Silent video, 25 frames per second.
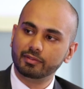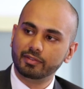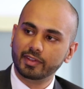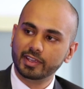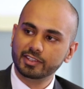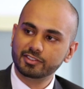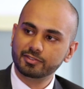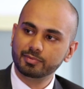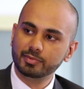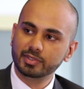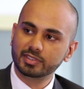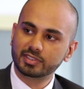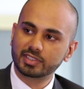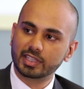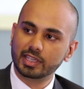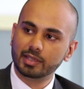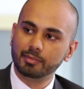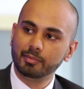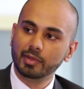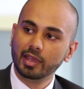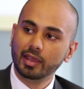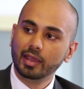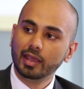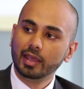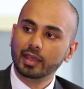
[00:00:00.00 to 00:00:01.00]
investment
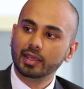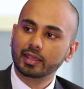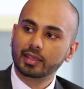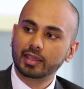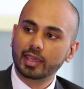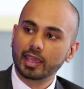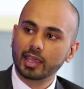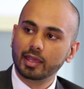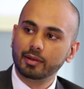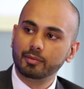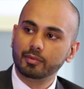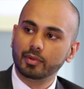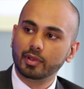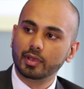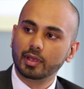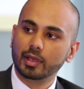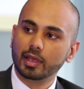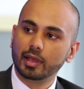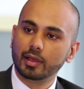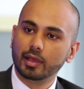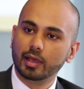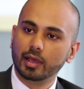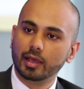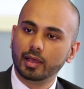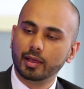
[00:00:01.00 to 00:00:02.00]
scheme can
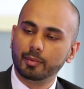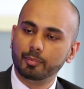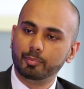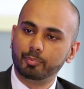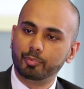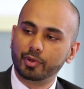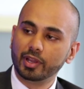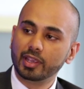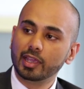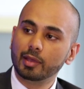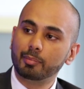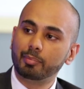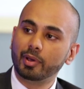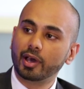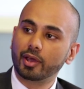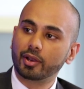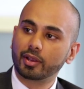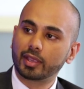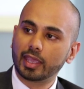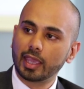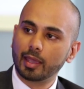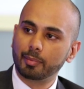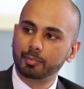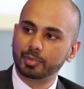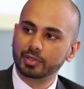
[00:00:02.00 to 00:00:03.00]
bring about a
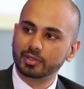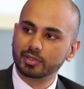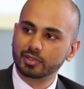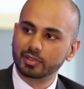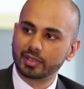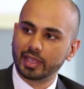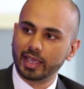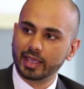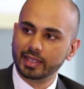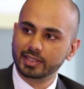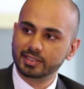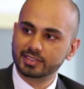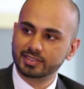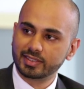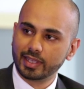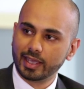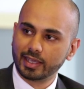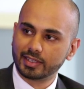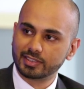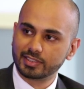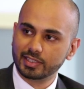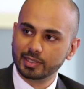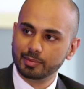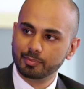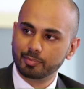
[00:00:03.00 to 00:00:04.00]
capital gains
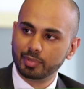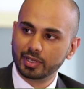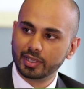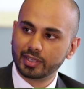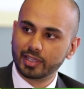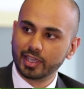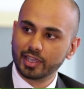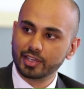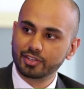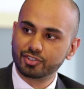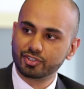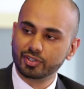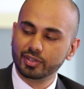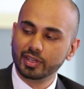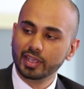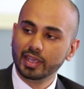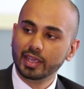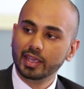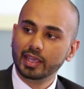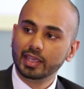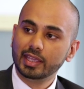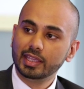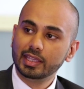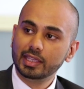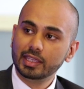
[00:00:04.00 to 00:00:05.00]
tax implication,
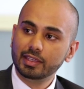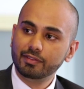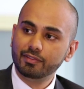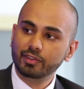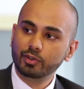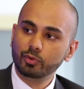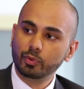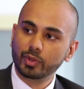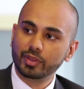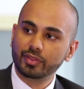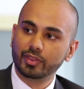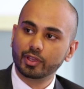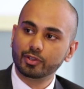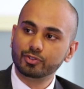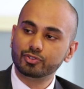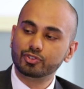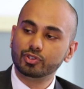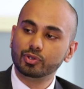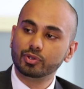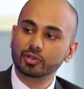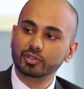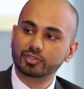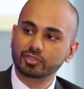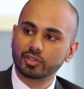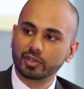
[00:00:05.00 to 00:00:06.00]
even when those
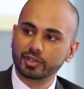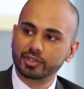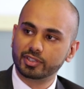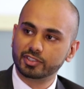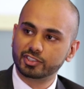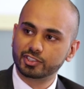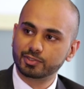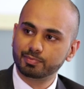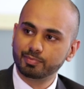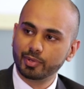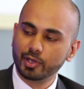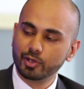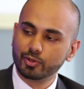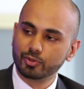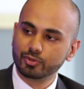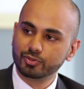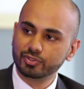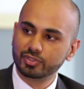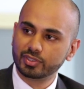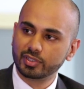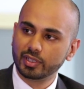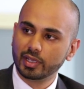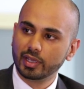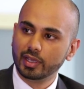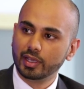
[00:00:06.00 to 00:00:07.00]
units are
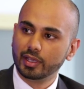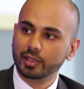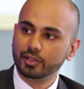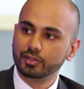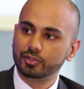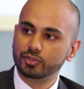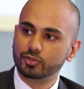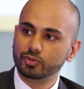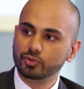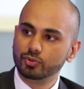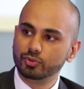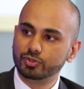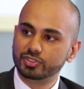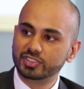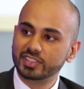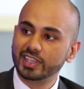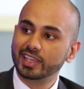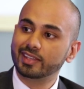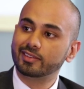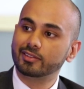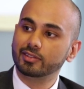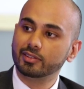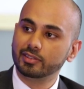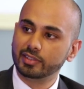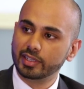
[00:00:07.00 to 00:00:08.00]
disposed to
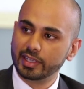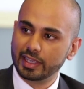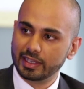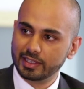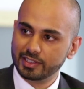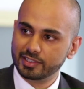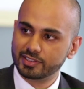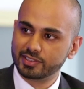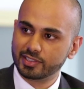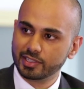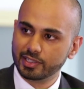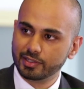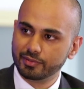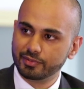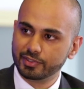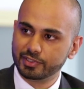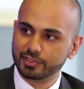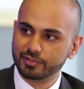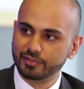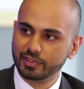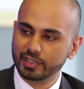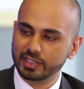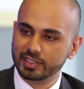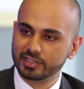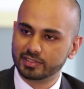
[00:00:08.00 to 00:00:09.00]
settle any
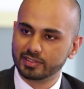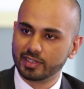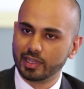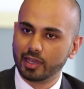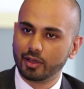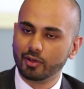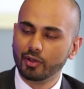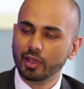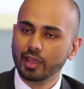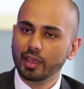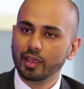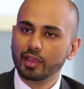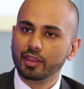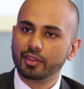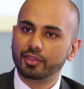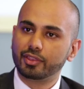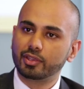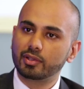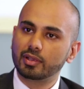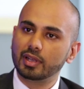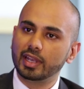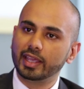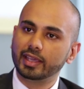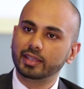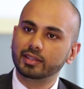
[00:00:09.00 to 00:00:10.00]
service fees. Now, the
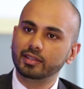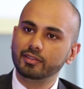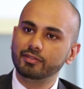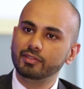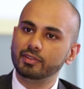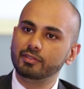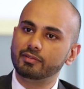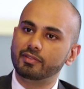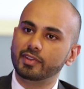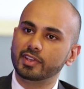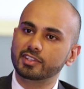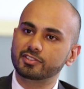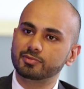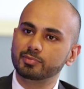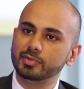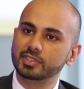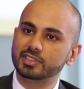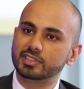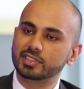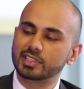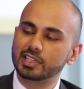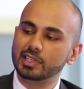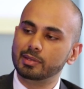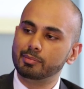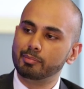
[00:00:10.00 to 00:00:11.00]
collective
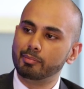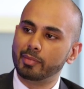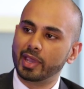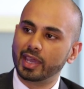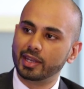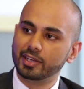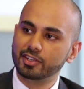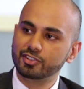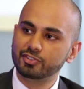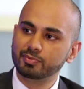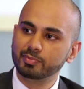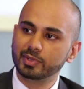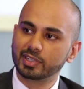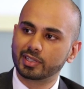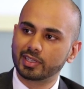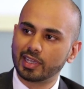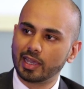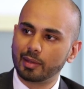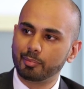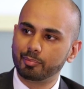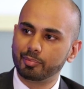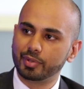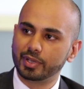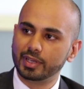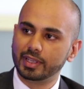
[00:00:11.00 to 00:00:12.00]
investment scheme management
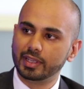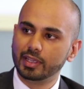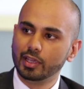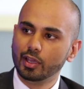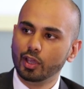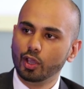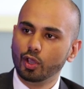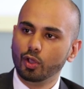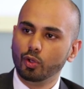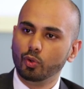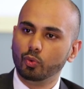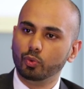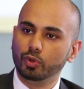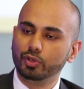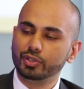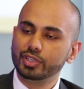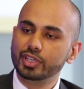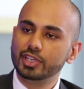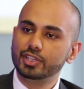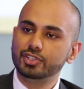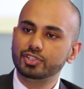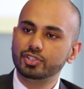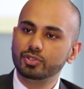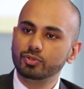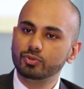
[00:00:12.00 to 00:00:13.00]
company will
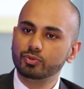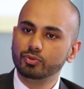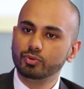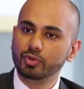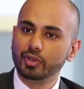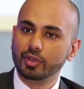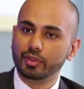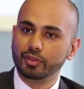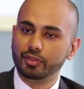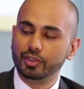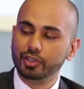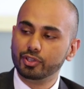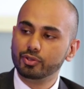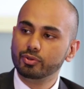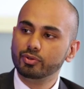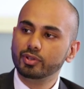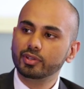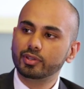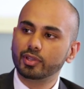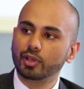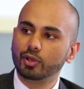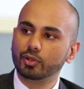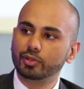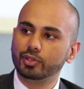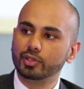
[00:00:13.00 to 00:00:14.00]
issue the
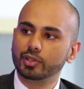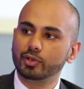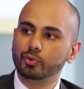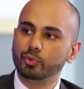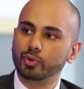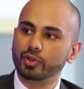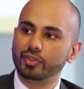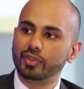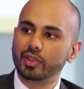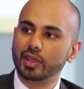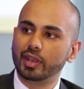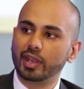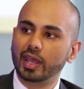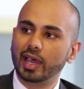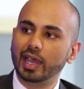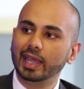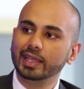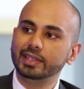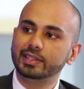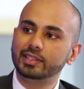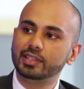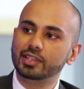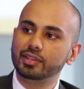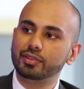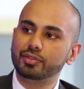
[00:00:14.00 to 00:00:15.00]
unit holder with an
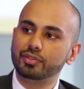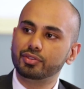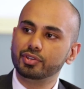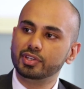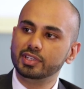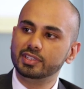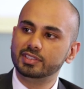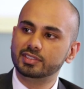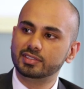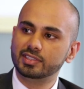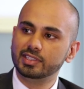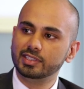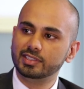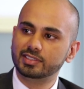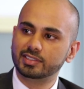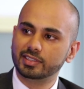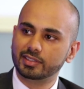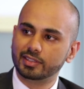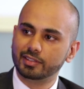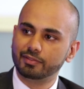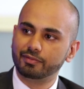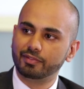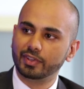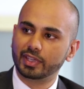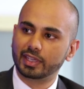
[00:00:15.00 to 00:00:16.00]
IT3C
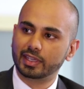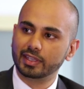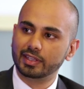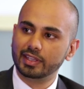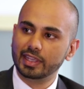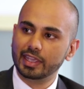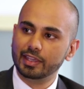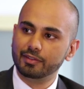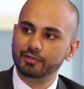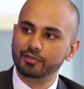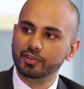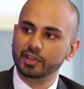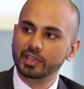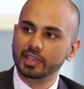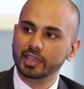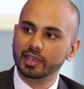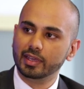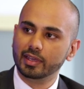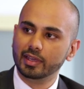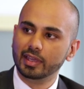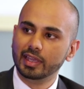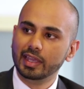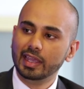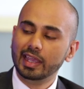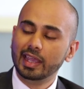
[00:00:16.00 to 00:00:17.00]
certificate every
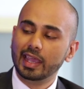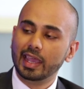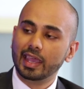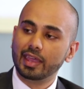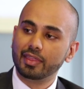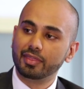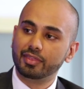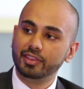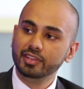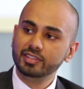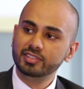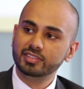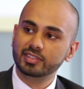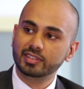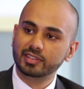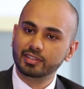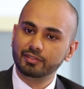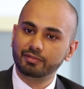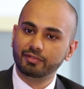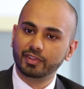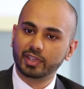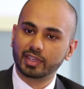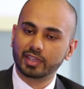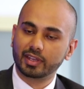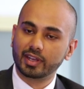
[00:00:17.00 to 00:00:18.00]
year. And this
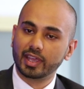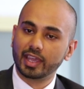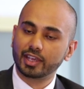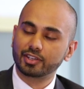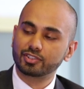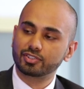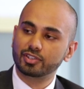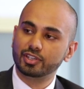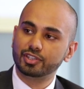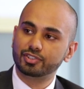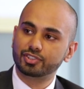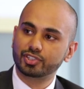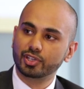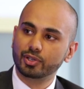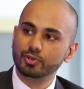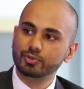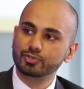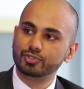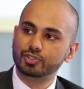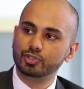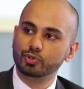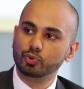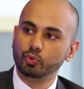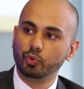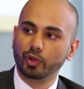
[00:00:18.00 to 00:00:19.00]
certificate actually
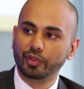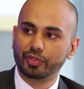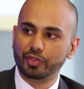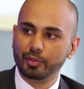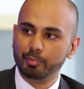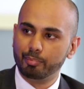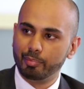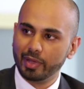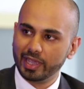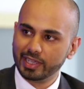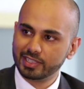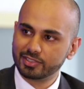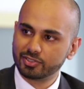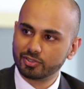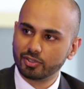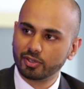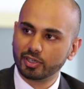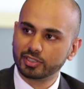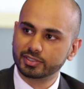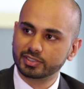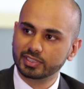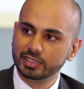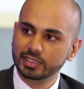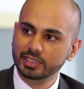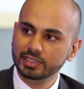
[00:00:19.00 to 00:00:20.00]
shows you what the base
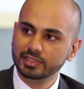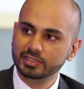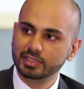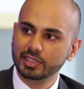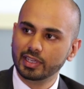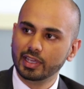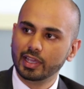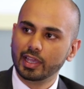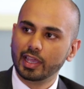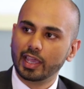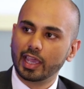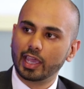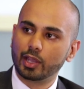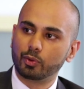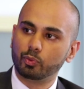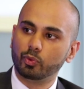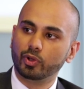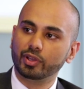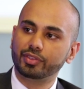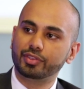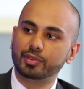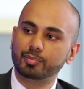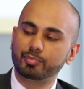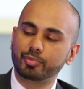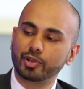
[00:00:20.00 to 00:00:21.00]
cost is and
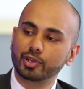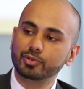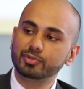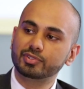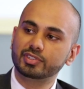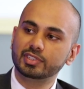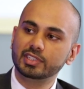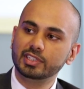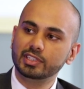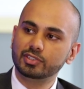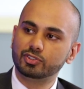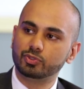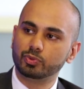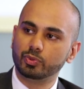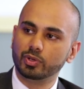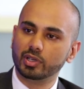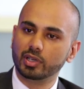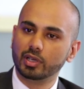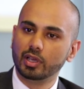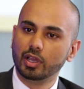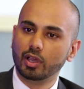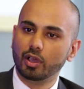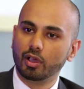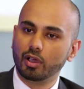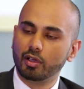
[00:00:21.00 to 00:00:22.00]
what the proceeds
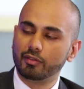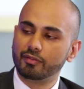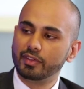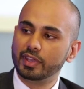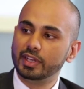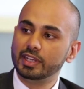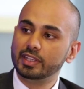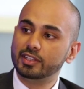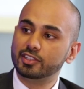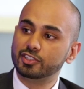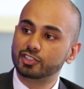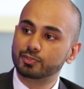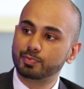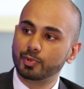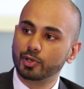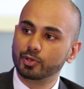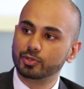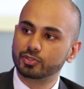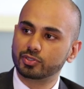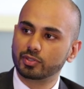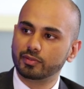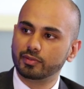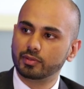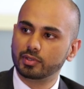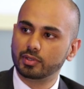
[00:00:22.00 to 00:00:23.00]
were of any
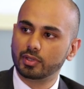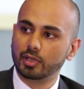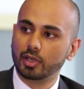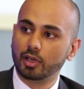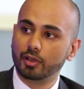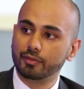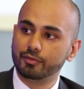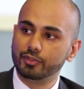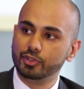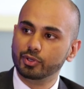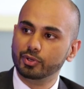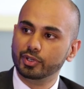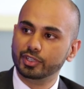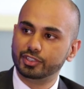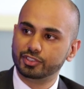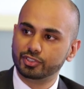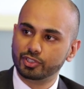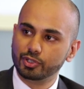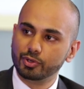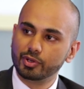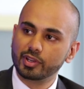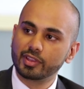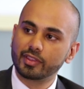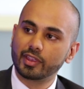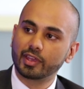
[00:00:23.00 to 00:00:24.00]
disposal of units
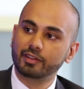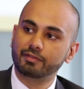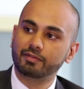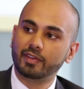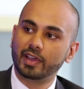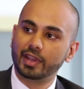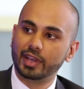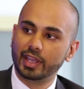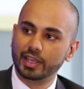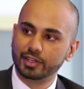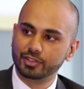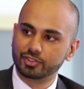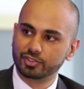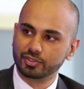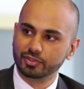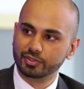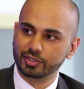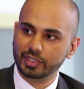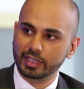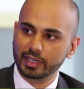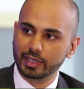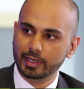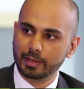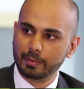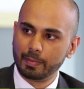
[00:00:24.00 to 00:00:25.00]
during that financial
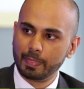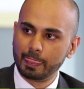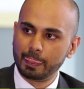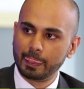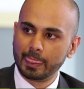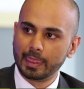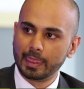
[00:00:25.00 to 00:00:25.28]
year.